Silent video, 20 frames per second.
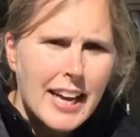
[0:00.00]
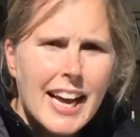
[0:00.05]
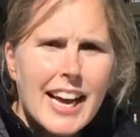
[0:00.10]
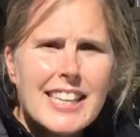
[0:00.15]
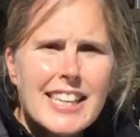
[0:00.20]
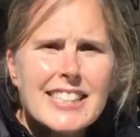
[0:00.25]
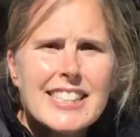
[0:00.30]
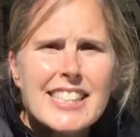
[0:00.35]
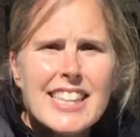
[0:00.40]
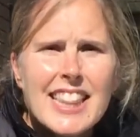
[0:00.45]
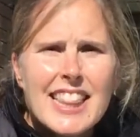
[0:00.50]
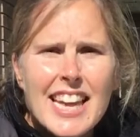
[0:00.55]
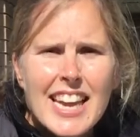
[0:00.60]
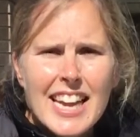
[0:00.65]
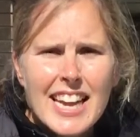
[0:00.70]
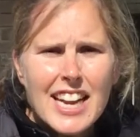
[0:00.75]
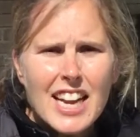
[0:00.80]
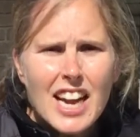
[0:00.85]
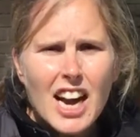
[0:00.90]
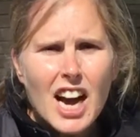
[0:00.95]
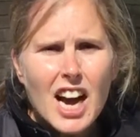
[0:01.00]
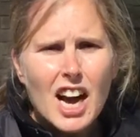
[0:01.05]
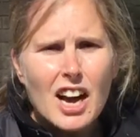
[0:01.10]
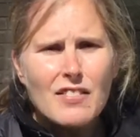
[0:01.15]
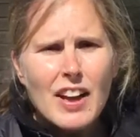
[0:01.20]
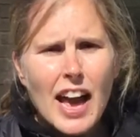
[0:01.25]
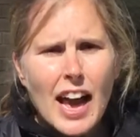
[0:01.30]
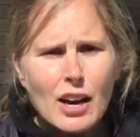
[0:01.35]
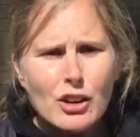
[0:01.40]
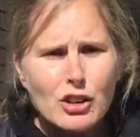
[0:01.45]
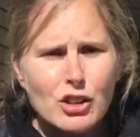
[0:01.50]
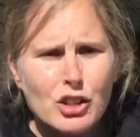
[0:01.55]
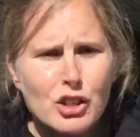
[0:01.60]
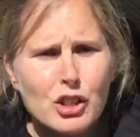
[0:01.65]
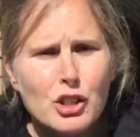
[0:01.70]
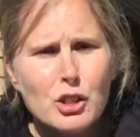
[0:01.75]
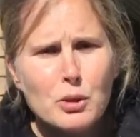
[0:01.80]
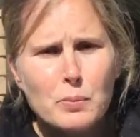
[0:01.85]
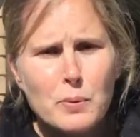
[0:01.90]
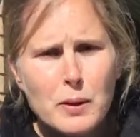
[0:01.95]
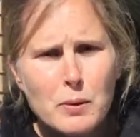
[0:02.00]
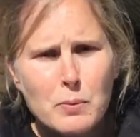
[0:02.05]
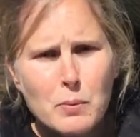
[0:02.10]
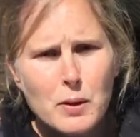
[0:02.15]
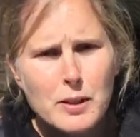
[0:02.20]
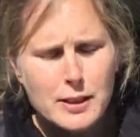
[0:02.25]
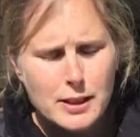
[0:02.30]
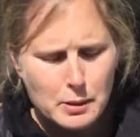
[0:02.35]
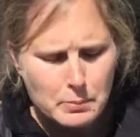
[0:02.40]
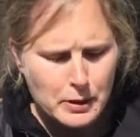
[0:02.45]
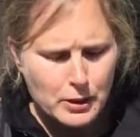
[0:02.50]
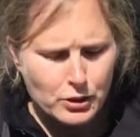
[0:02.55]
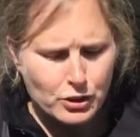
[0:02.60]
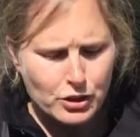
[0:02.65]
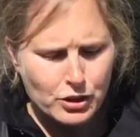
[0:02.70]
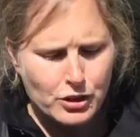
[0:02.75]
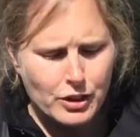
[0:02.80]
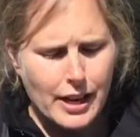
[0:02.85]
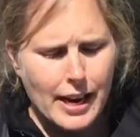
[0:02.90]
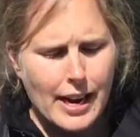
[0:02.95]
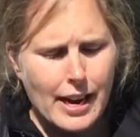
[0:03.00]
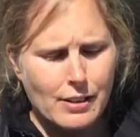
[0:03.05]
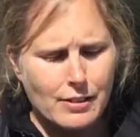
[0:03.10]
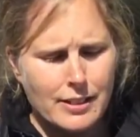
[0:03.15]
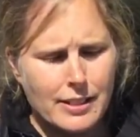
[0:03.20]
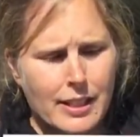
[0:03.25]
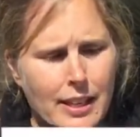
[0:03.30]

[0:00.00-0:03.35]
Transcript: is think of how you would want to build your house.